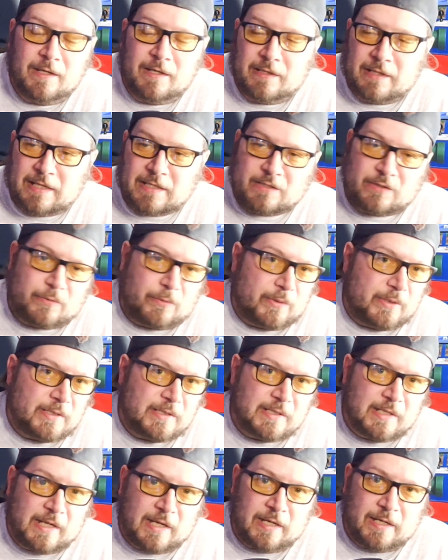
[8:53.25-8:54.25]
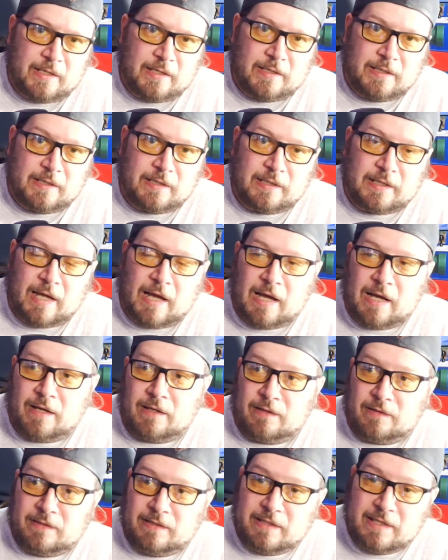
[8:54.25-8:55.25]
That's the reason I got
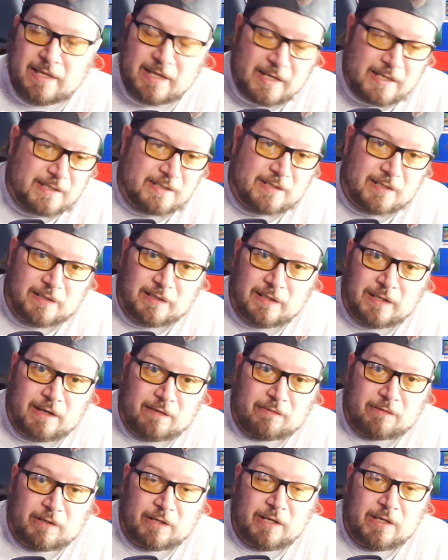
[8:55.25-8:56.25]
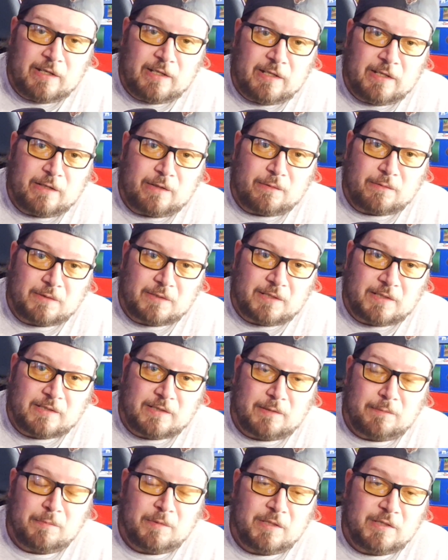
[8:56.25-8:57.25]
into the Evercade
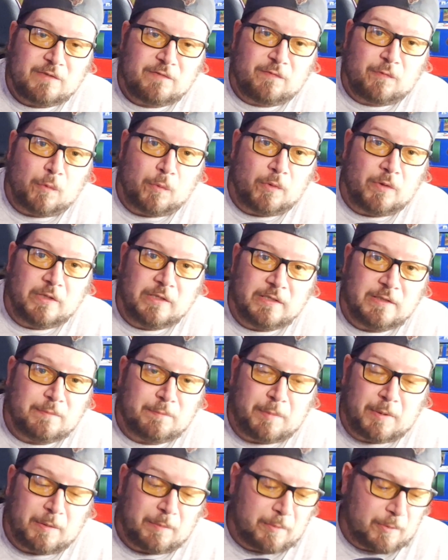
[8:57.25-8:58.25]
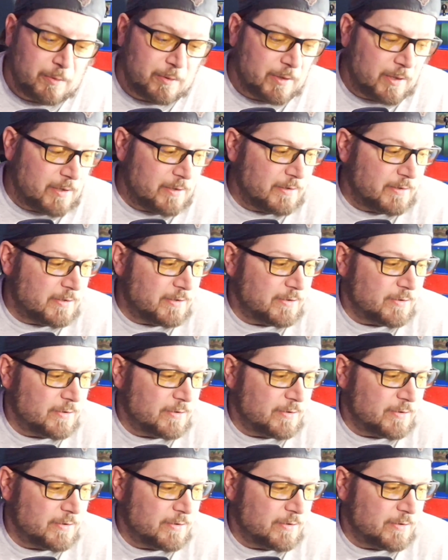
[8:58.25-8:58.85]
ecosystem, is for these purple carts.